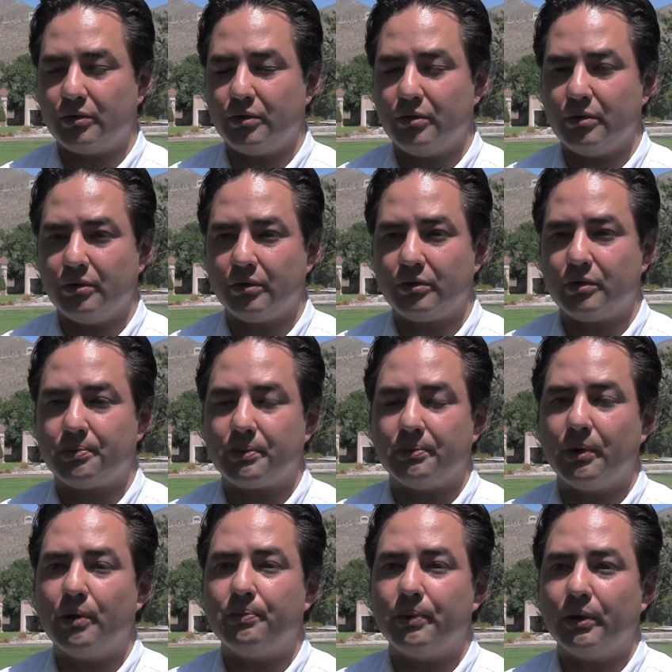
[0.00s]
to, to
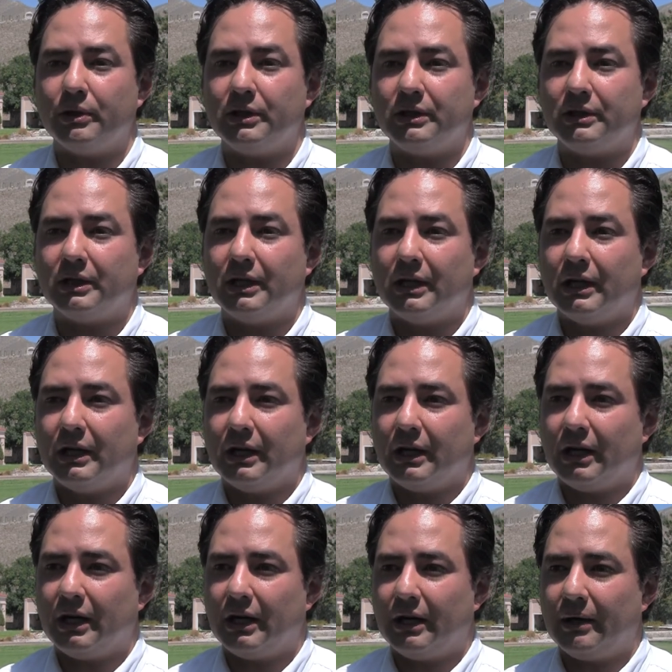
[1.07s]
promote voting
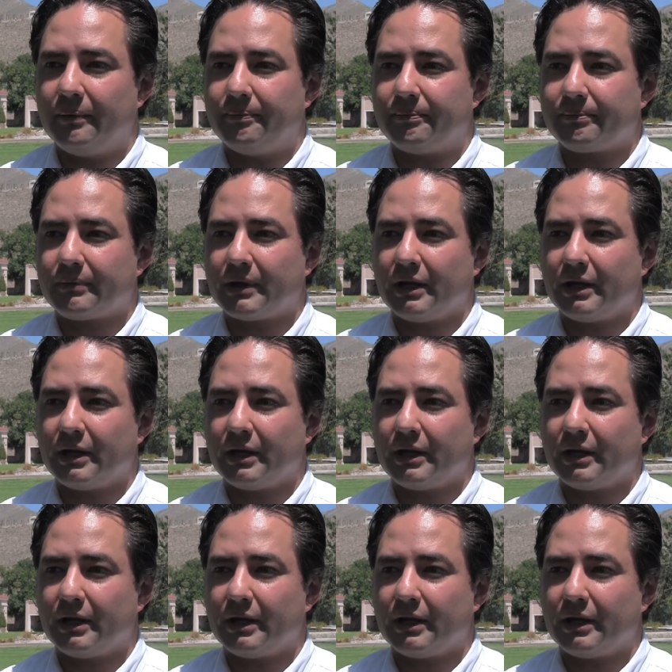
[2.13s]
um,